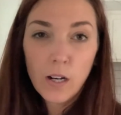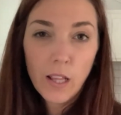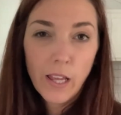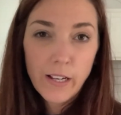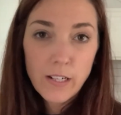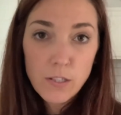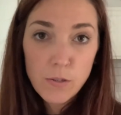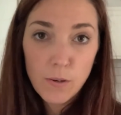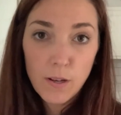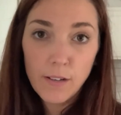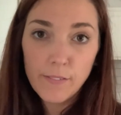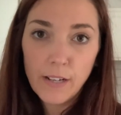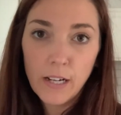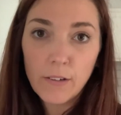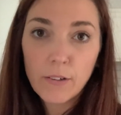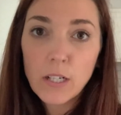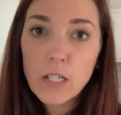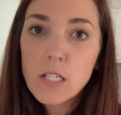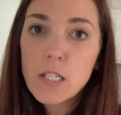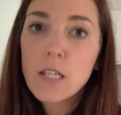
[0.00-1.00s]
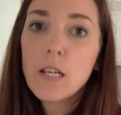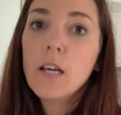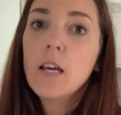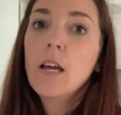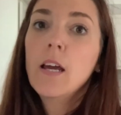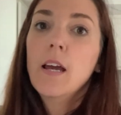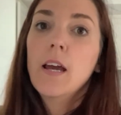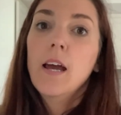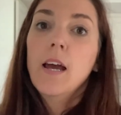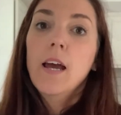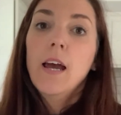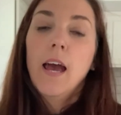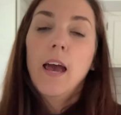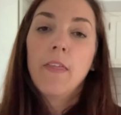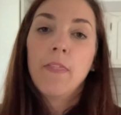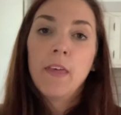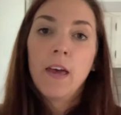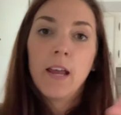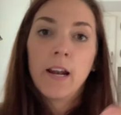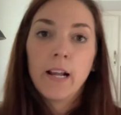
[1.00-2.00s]
like 12 hours.
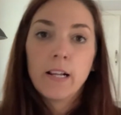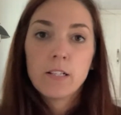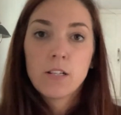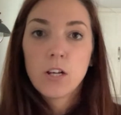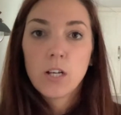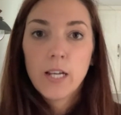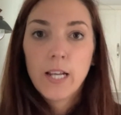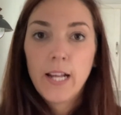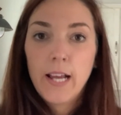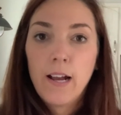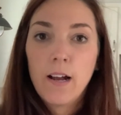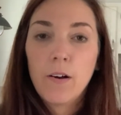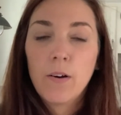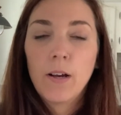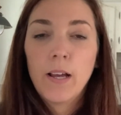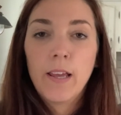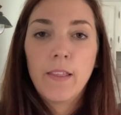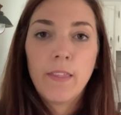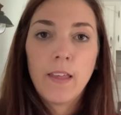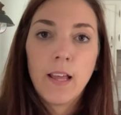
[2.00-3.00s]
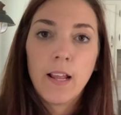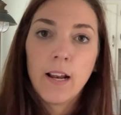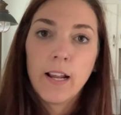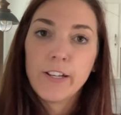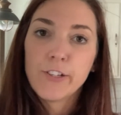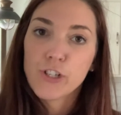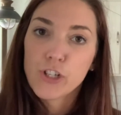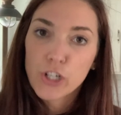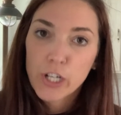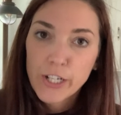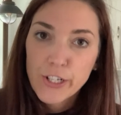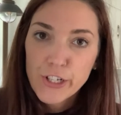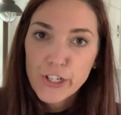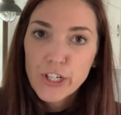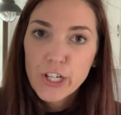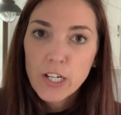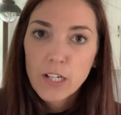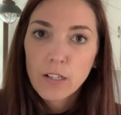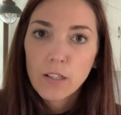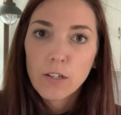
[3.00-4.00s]
And then I took it out and then I stretched
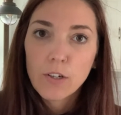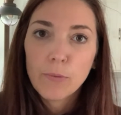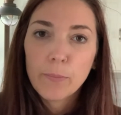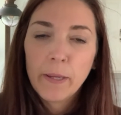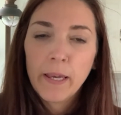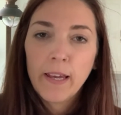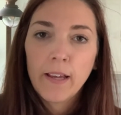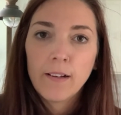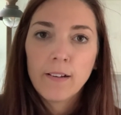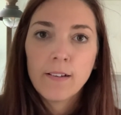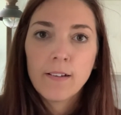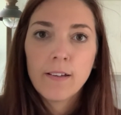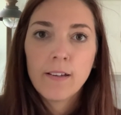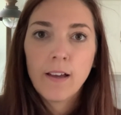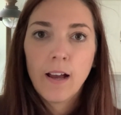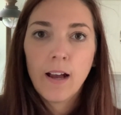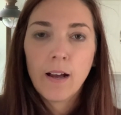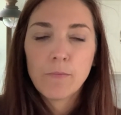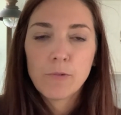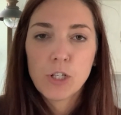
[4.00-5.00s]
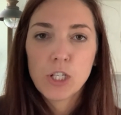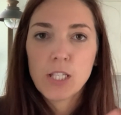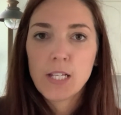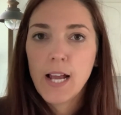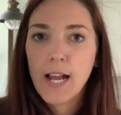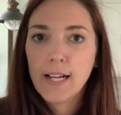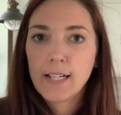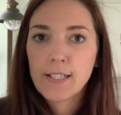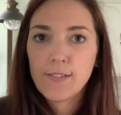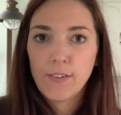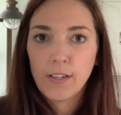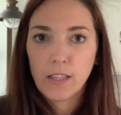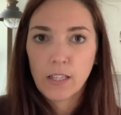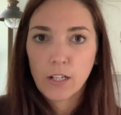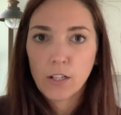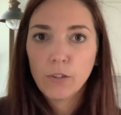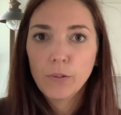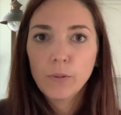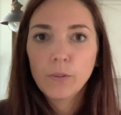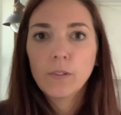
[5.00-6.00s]
it a little bit just to activate the
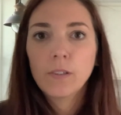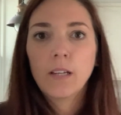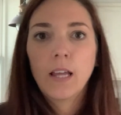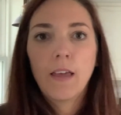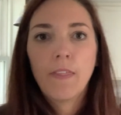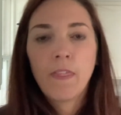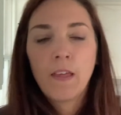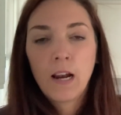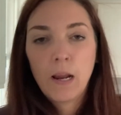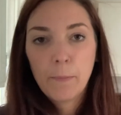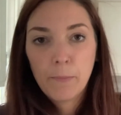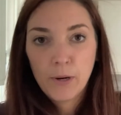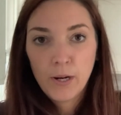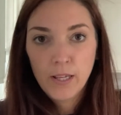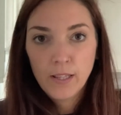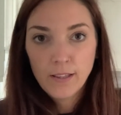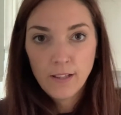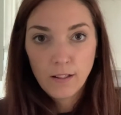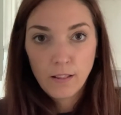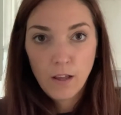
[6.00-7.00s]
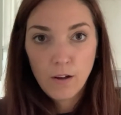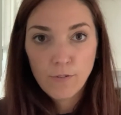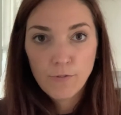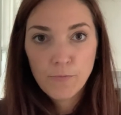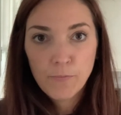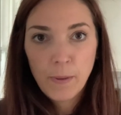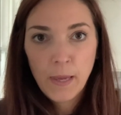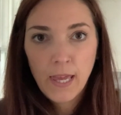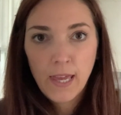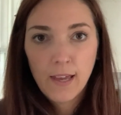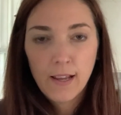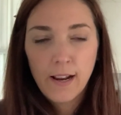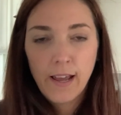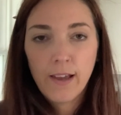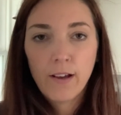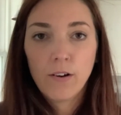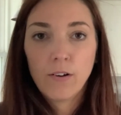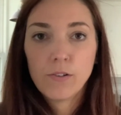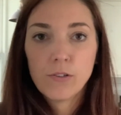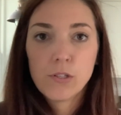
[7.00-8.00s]
gluten. And then I put it in the loaf pan. I
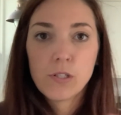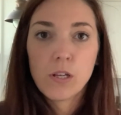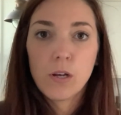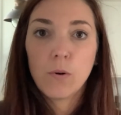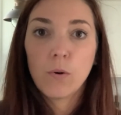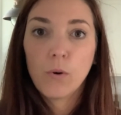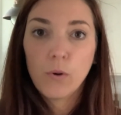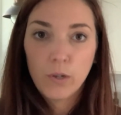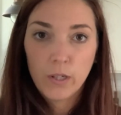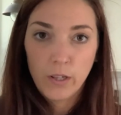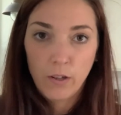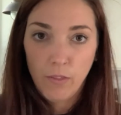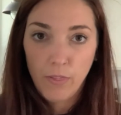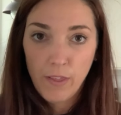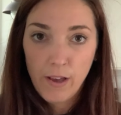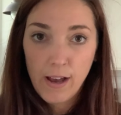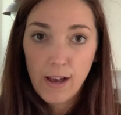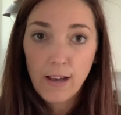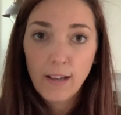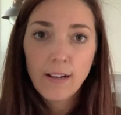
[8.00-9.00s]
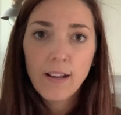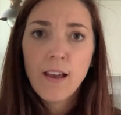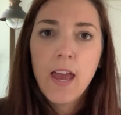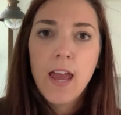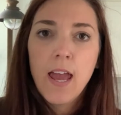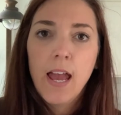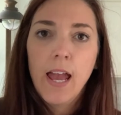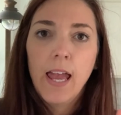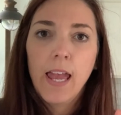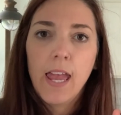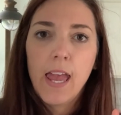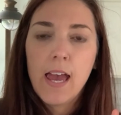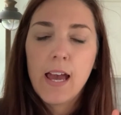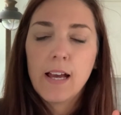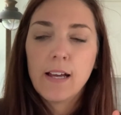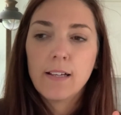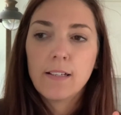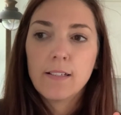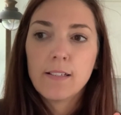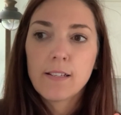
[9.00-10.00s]
also oiled that
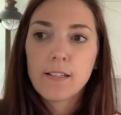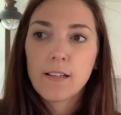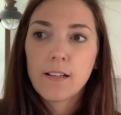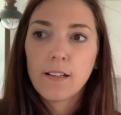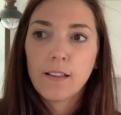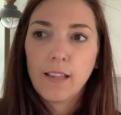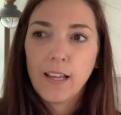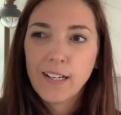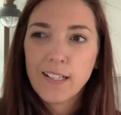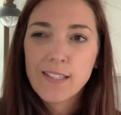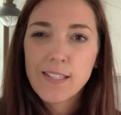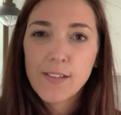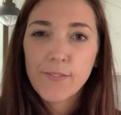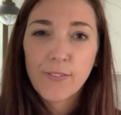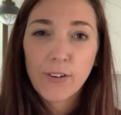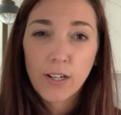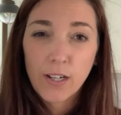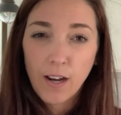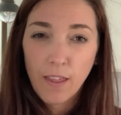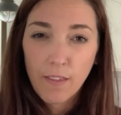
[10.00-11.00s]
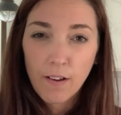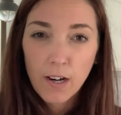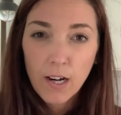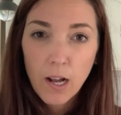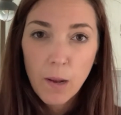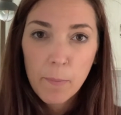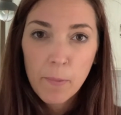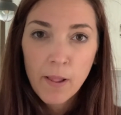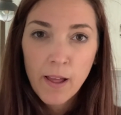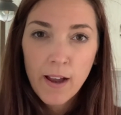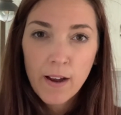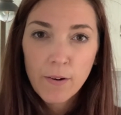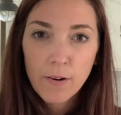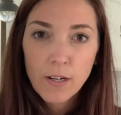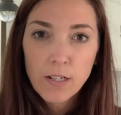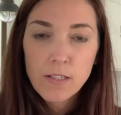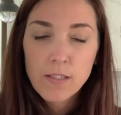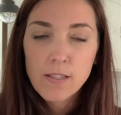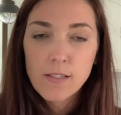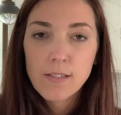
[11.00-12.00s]
and let it sit for another couple
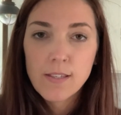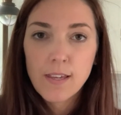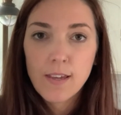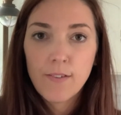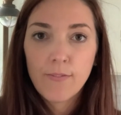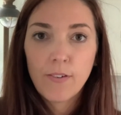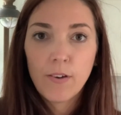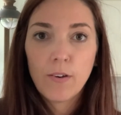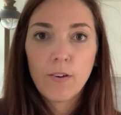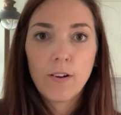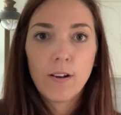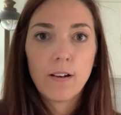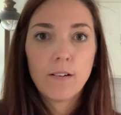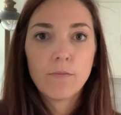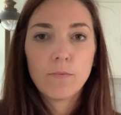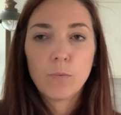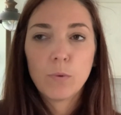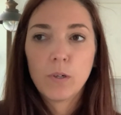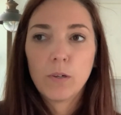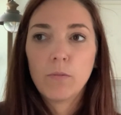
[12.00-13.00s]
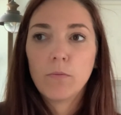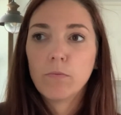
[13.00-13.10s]
hours to see if it would